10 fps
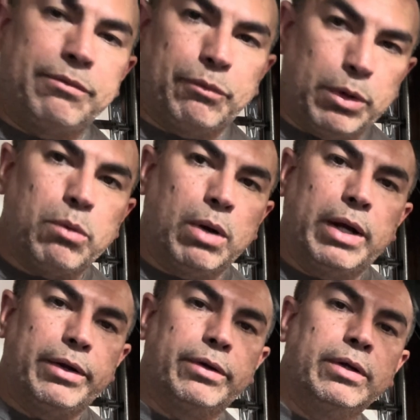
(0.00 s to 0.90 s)

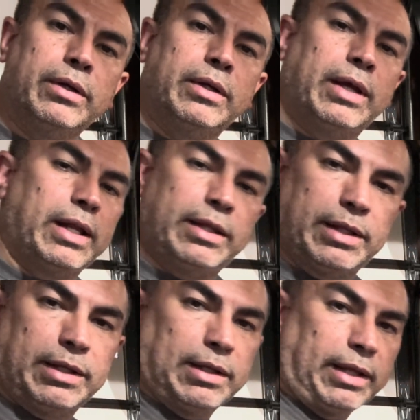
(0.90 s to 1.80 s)
require
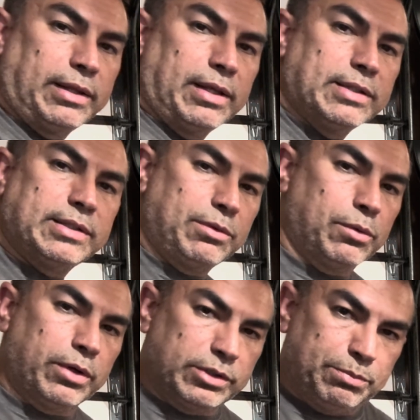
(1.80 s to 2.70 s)
anything like this. It
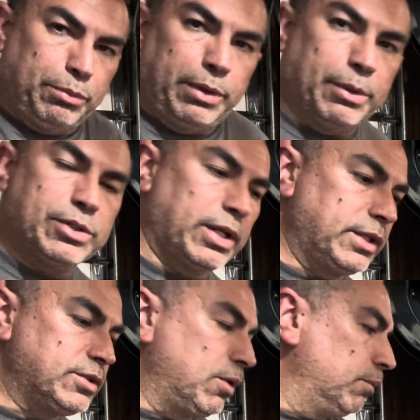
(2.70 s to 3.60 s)
works pretty much on
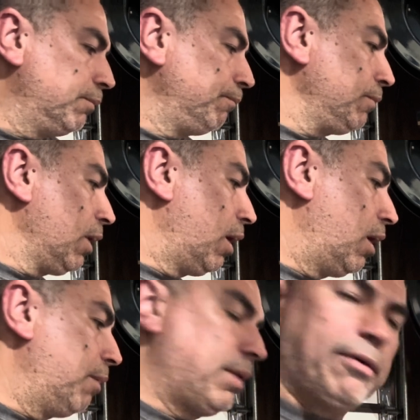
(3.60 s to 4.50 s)
its own.
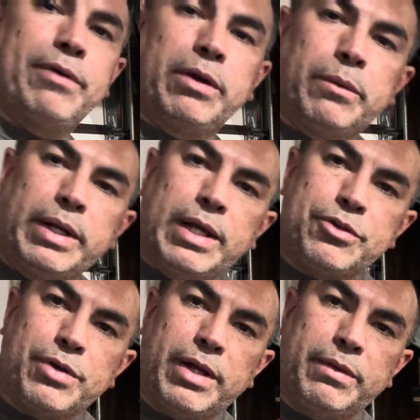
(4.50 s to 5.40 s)
But I figure why not
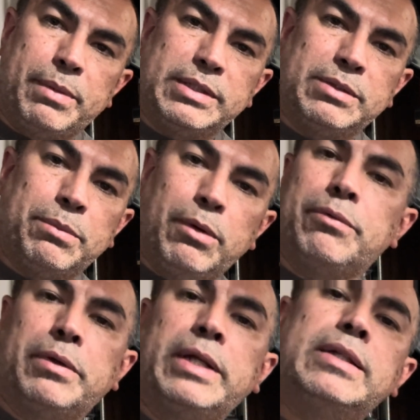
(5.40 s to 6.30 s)
try the best of both,
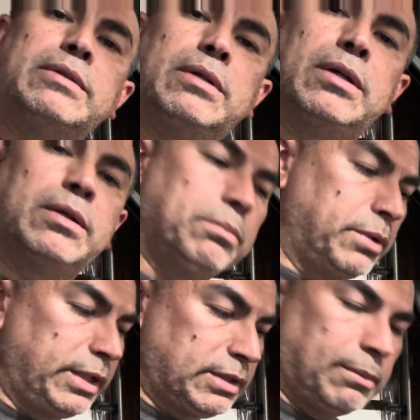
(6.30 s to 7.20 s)
right?
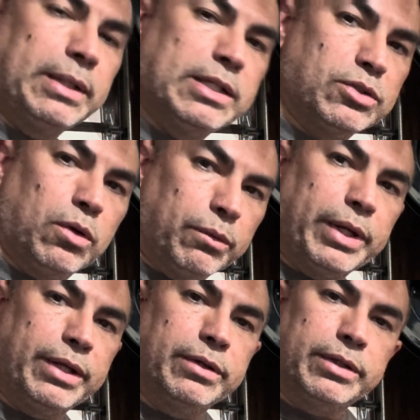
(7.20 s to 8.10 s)
Putting something that's
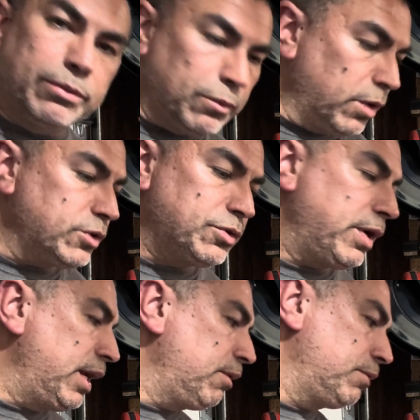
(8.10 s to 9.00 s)
already good and works
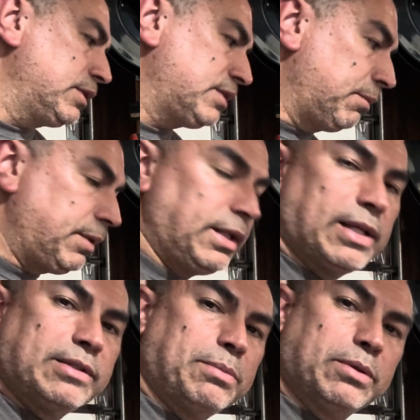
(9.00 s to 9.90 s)
great with something
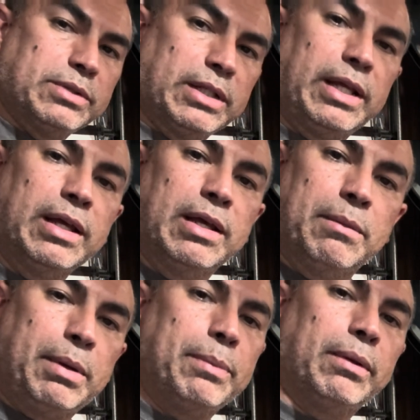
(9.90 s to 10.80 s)
that supposedly
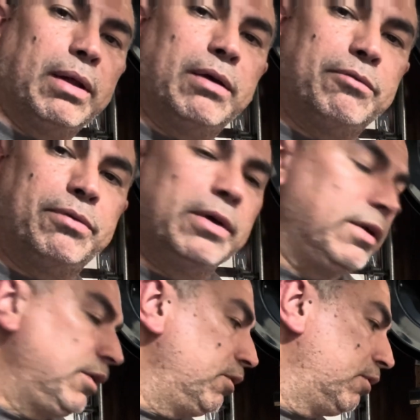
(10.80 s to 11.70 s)
people love,
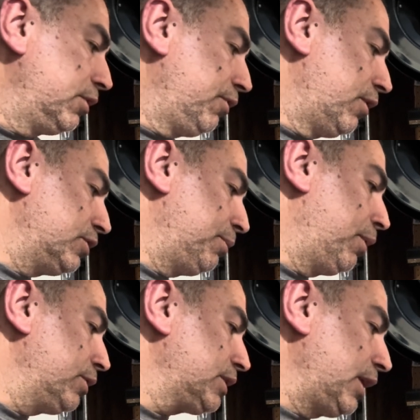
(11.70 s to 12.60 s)
as far as a
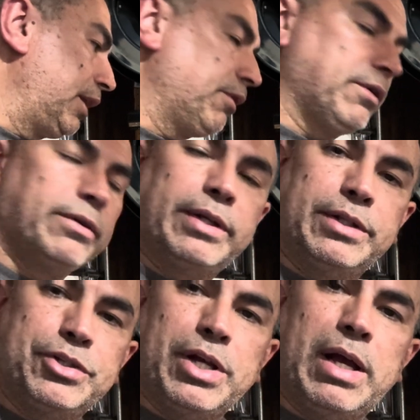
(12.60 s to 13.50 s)
parts cleaner in
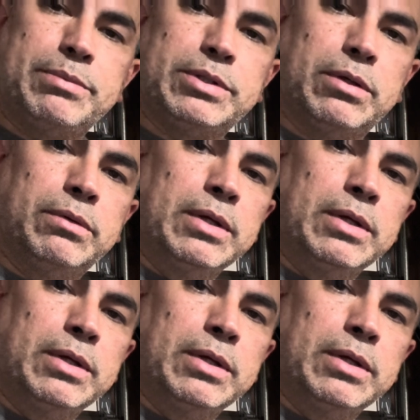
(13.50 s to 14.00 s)
the shop. So